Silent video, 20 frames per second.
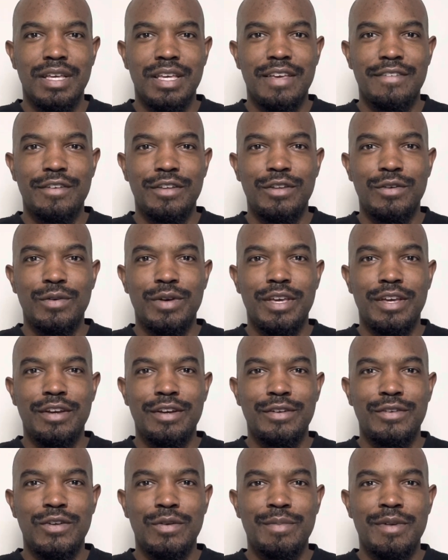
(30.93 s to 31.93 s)
If you're new
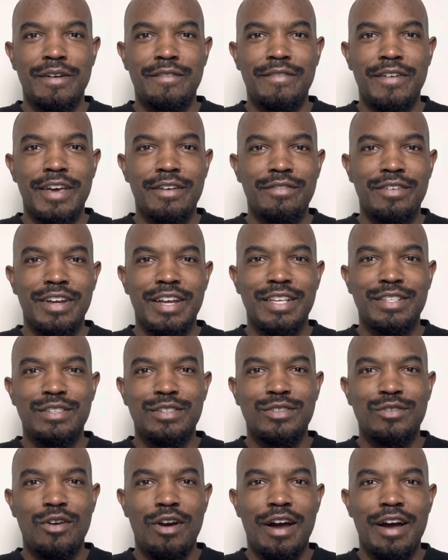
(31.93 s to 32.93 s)
here, do me a favor and
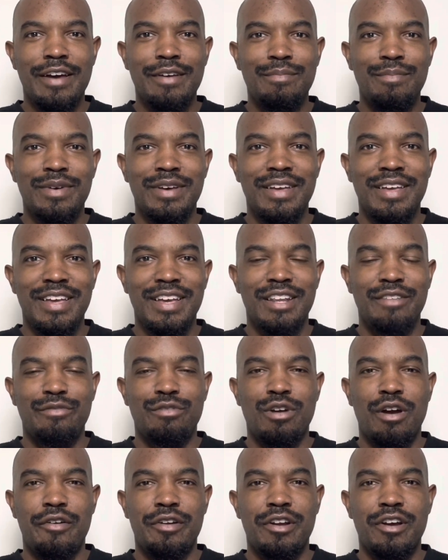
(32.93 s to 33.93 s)
subscribe. And if
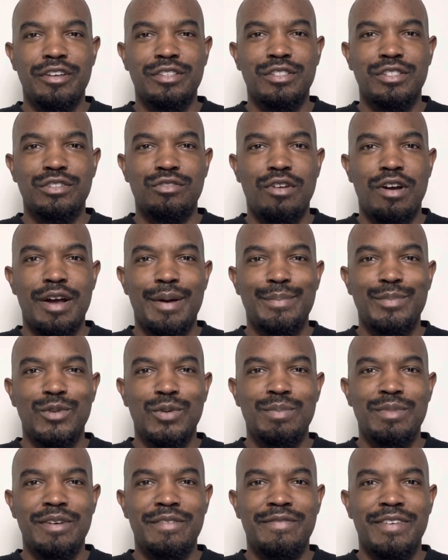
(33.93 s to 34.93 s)
you already are subscribed,
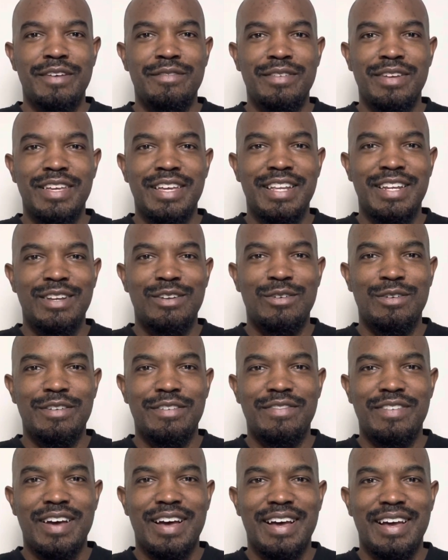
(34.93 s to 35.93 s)
do me a favor and get
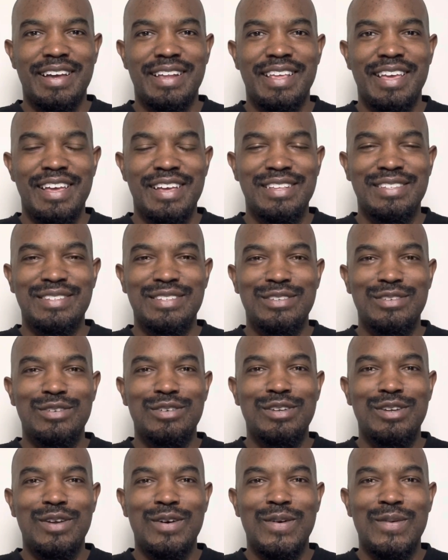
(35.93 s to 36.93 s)
notified so
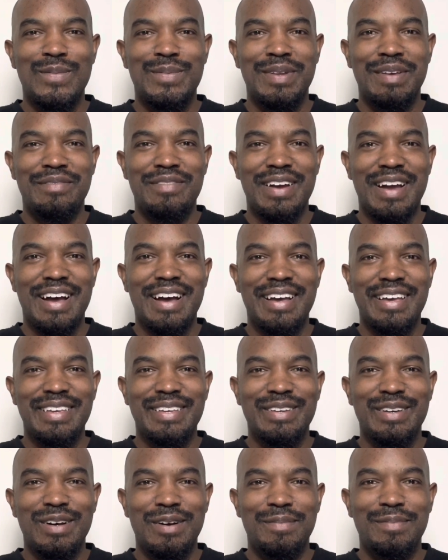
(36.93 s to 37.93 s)
you'll know whenever
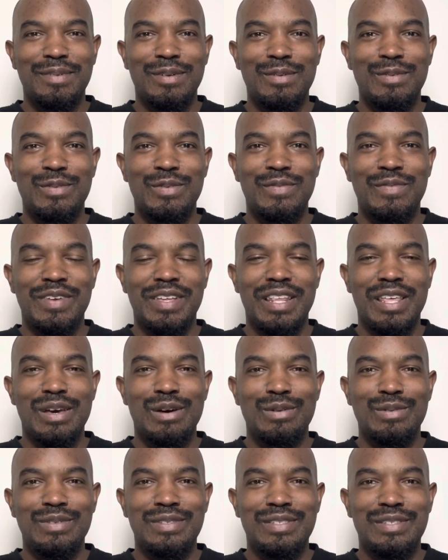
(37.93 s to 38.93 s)
I upload new
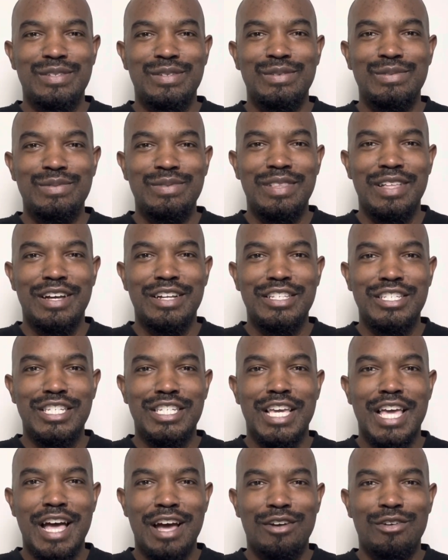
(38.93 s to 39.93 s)
videos to the
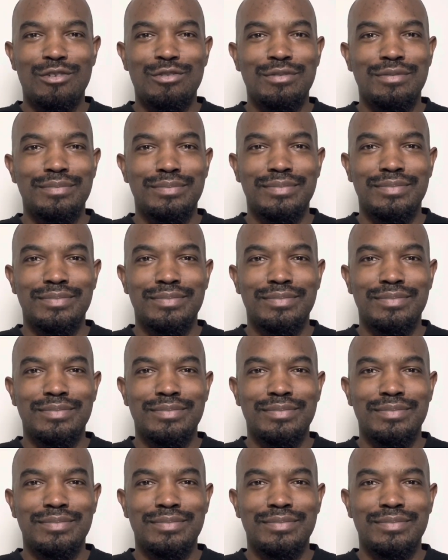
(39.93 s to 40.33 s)
channel.